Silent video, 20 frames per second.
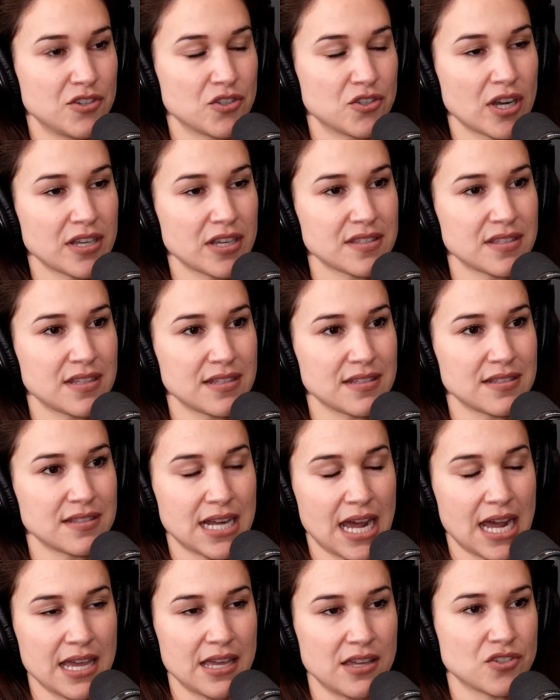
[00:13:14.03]
Trust this
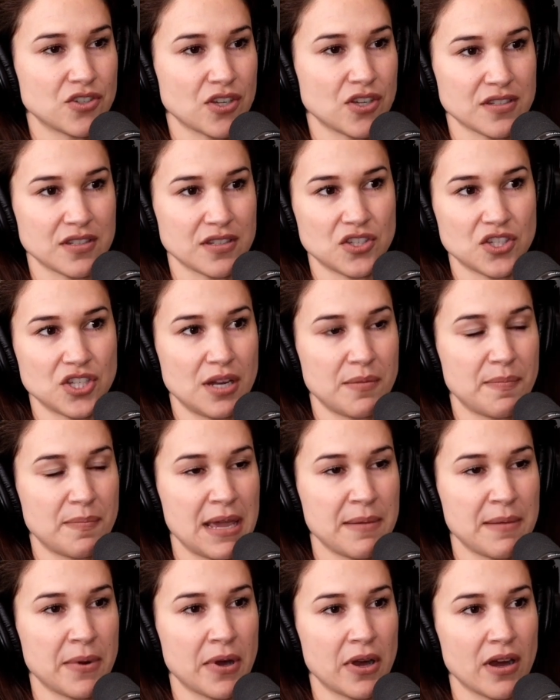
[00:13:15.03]
diet, trust this sheet of
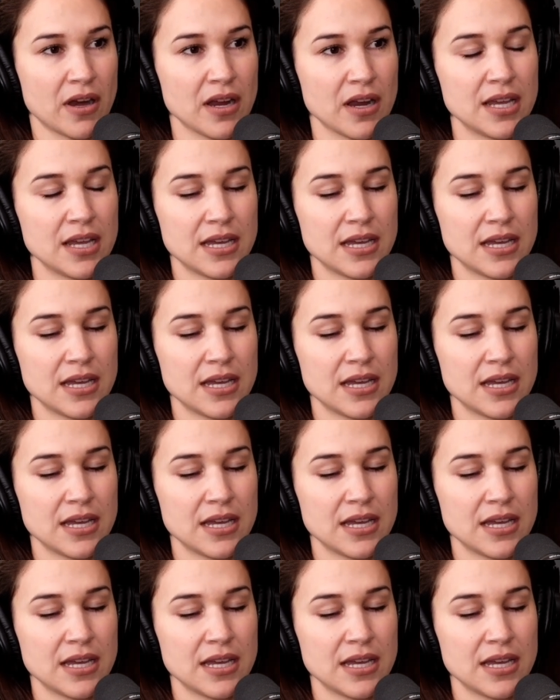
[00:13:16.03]
paper.